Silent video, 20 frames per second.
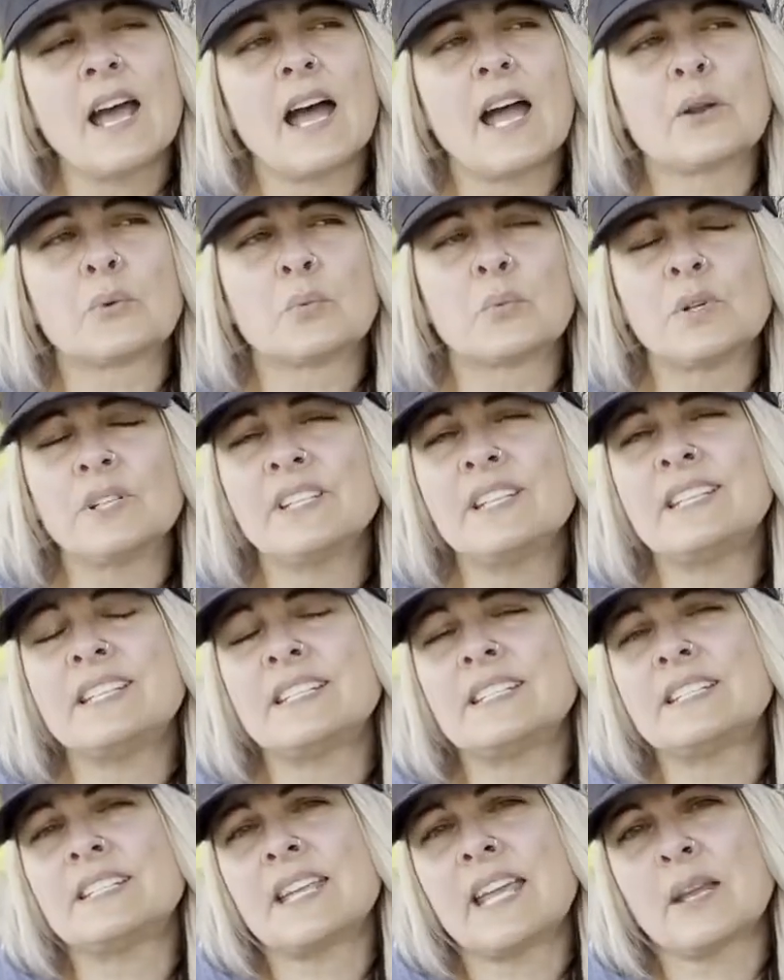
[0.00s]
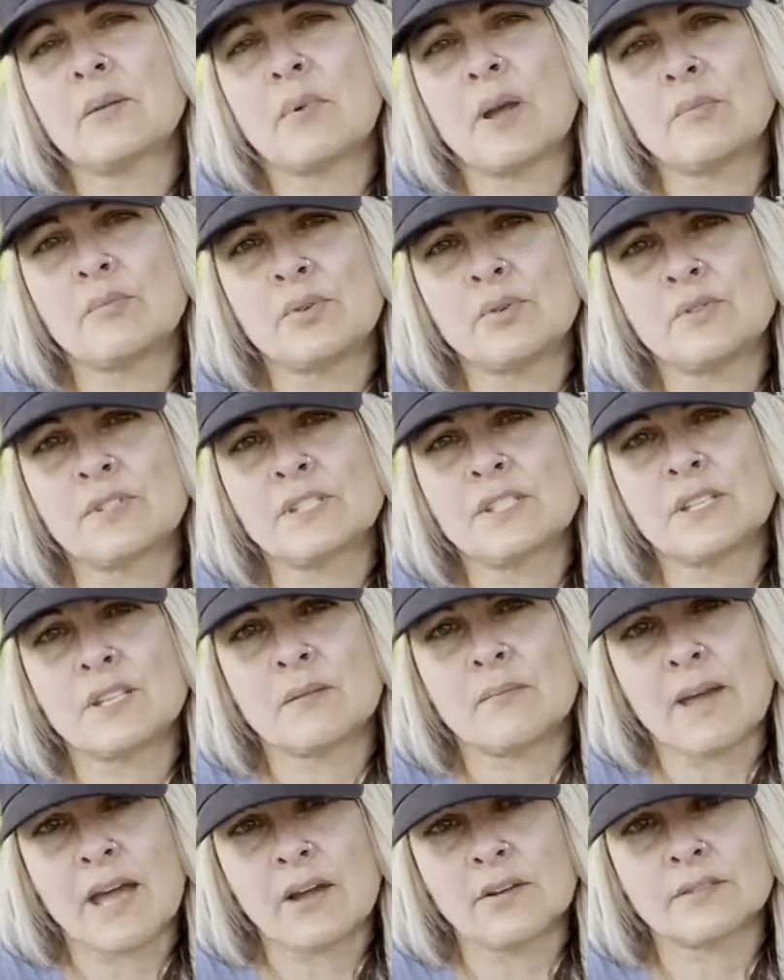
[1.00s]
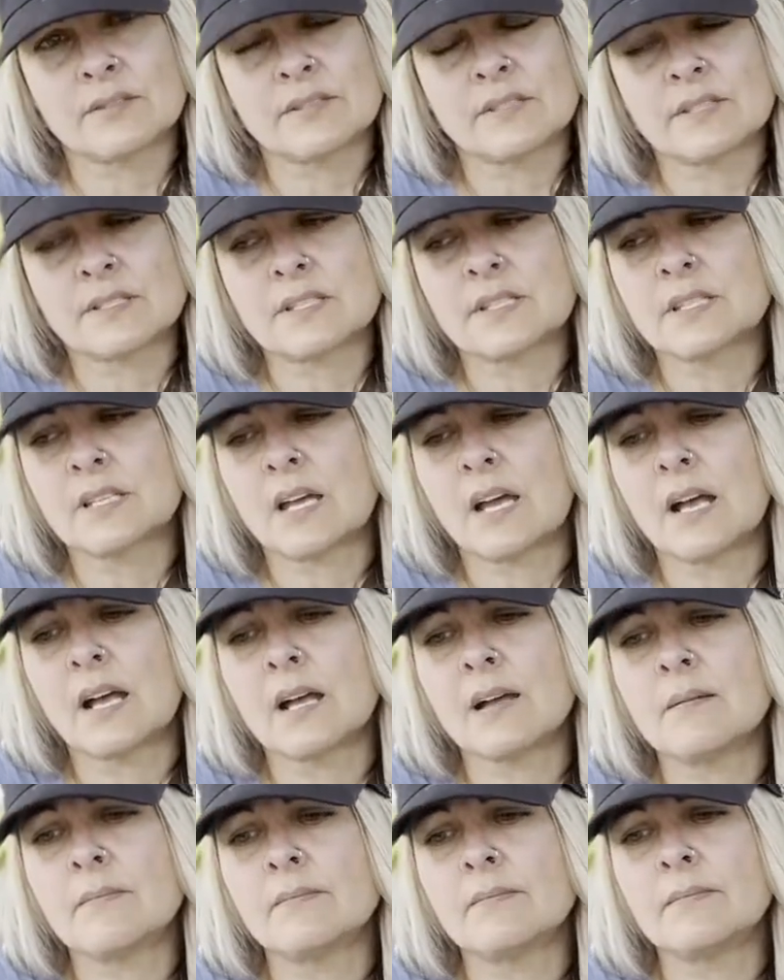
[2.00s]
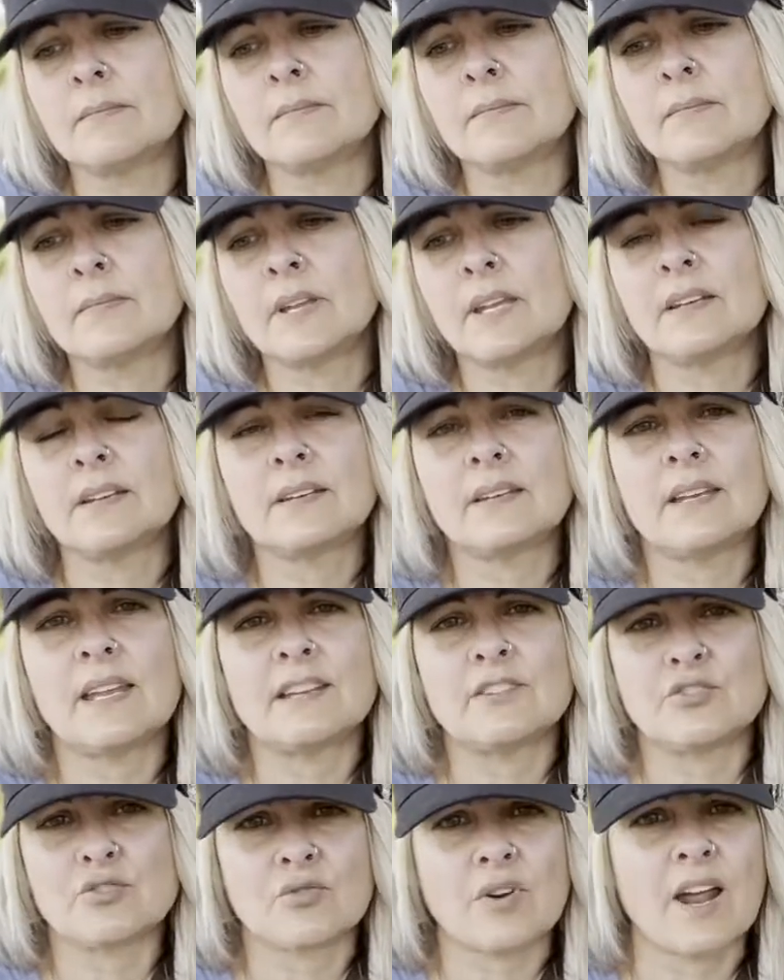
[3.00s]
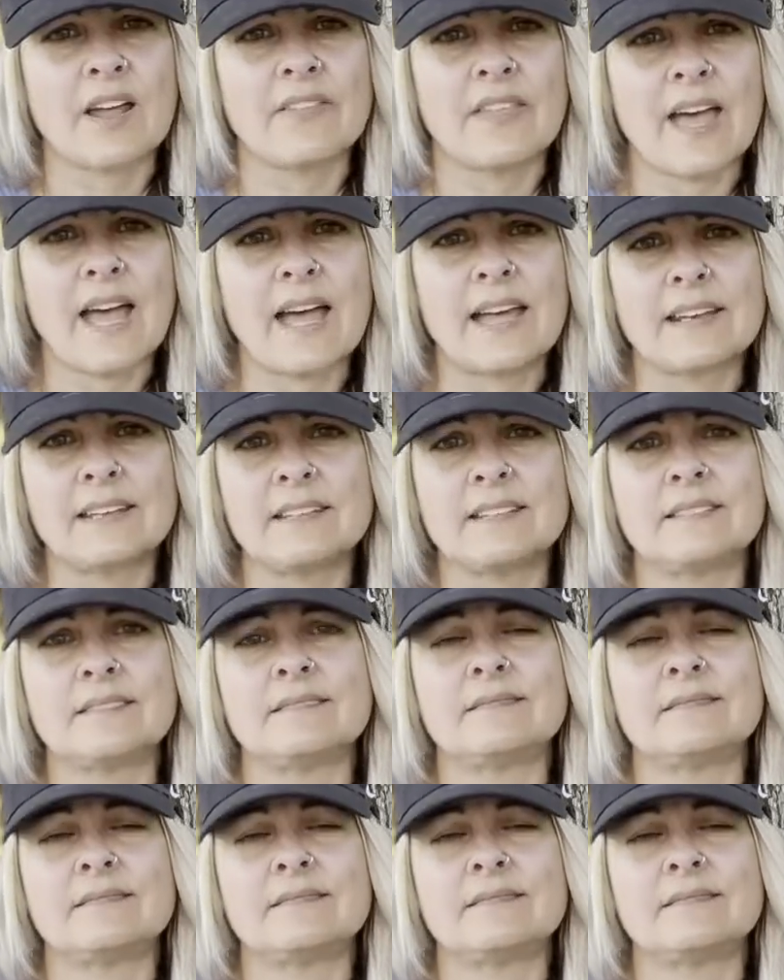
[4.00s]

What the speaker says: I really didn't take my boots to the mountains and try that. And,